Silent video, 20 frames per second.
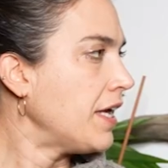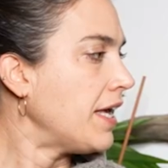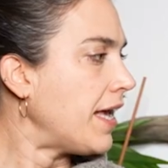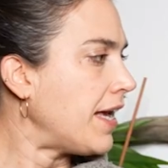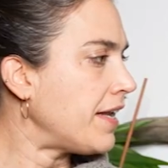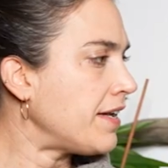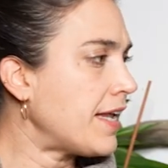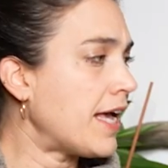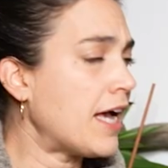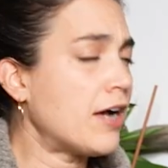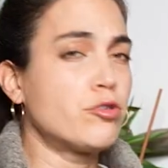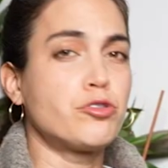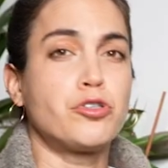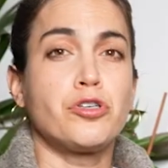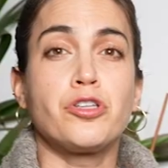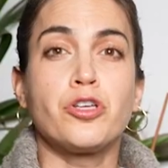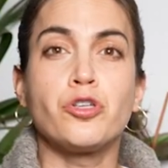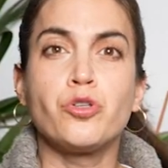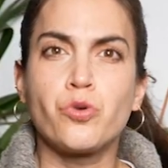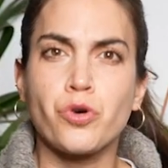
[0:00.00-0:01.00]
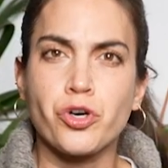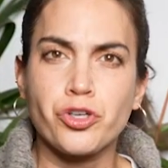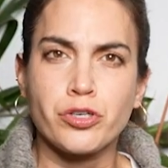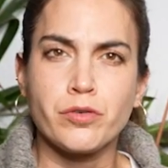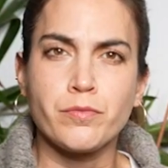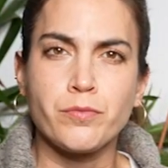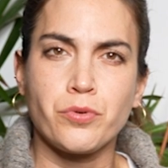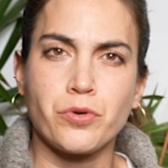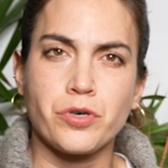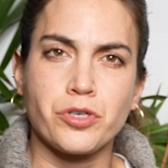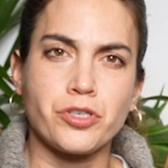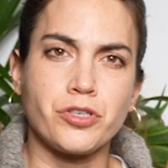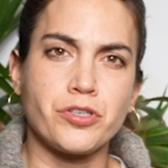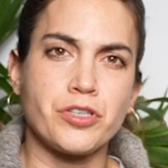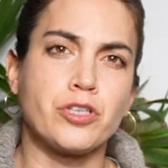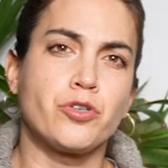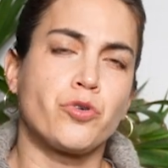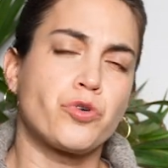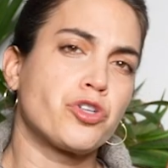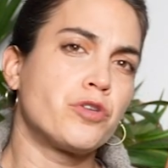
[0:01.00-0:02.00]
And now to the northern border.
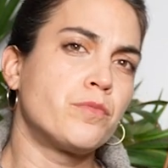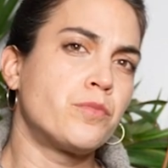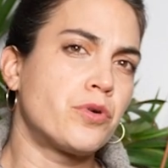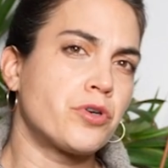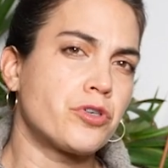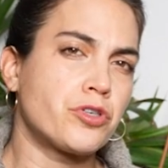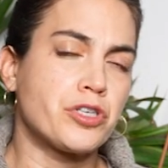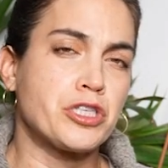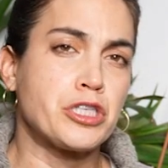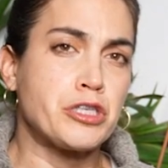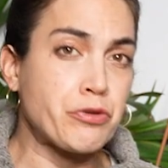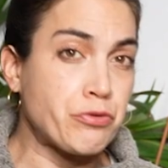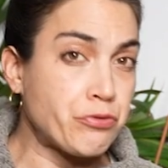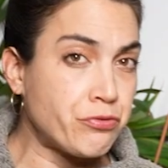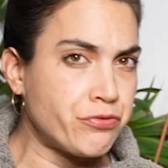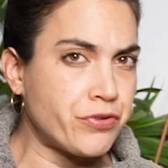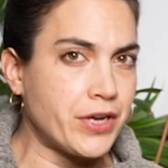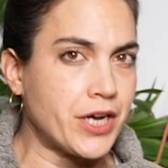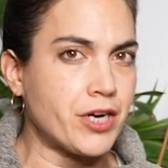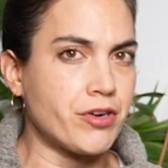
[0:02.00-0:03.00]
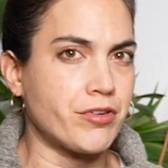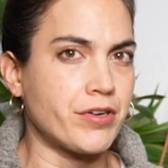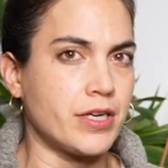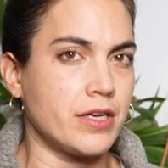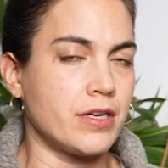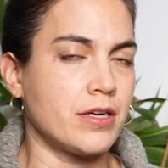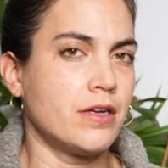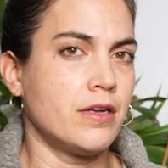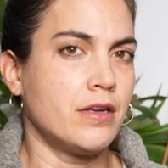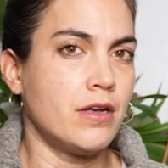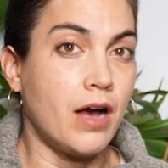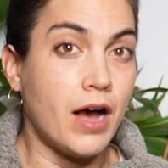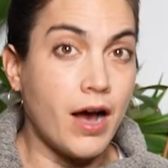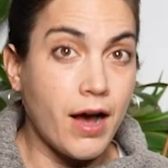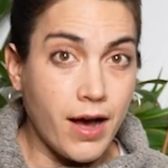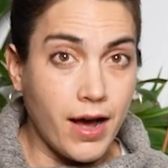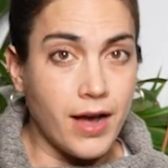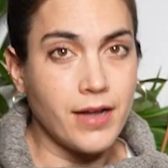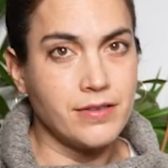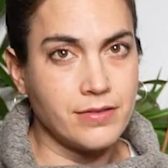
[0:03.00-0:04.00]
The northern border is very
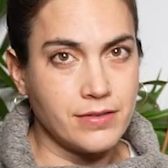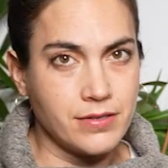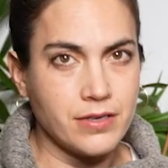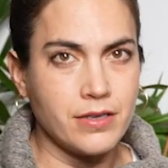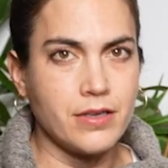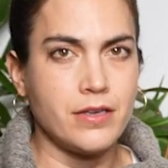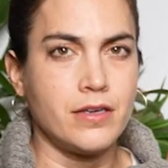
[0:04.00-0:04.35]
hot.